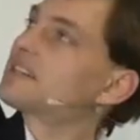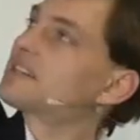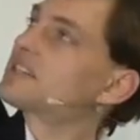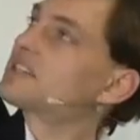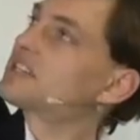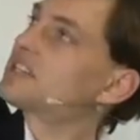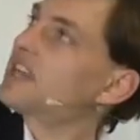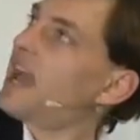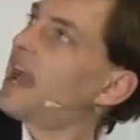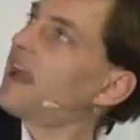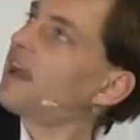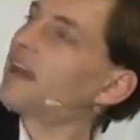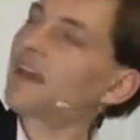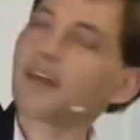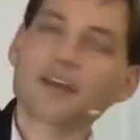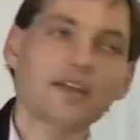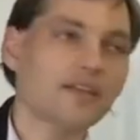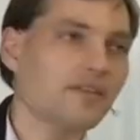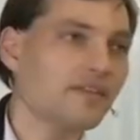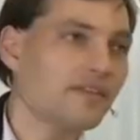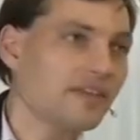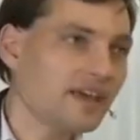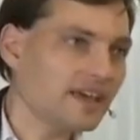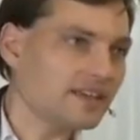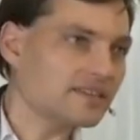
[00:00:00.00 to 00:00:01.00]
check
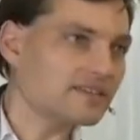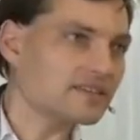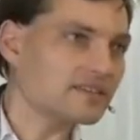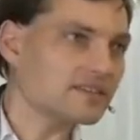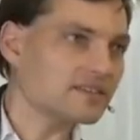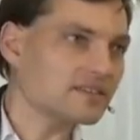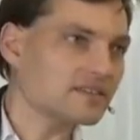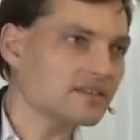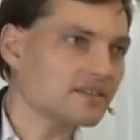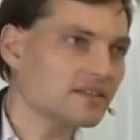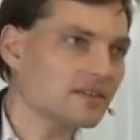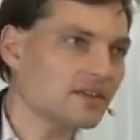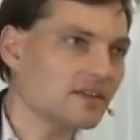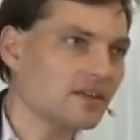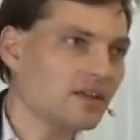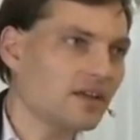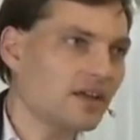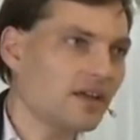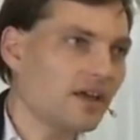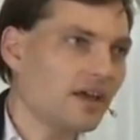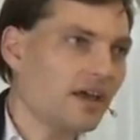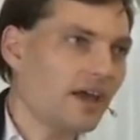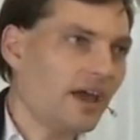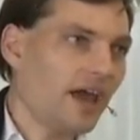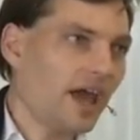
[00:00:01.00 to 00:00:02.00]
this.
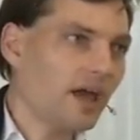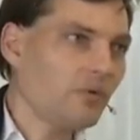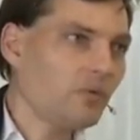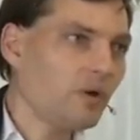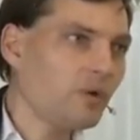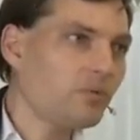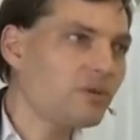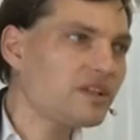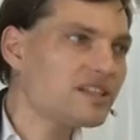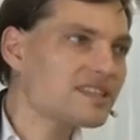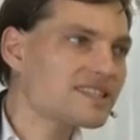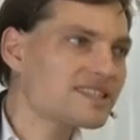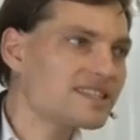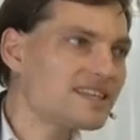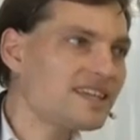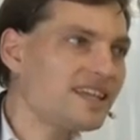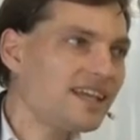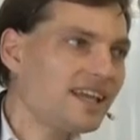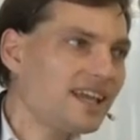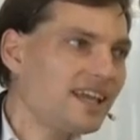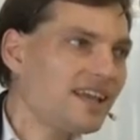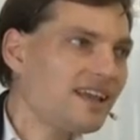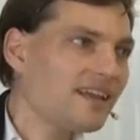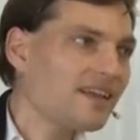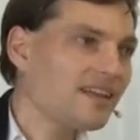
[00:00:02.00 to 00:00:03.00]
And we will
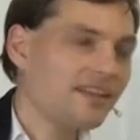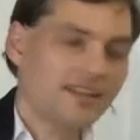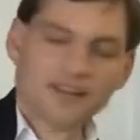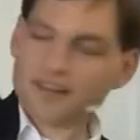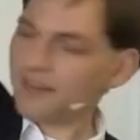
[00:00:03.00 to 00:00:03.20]
see,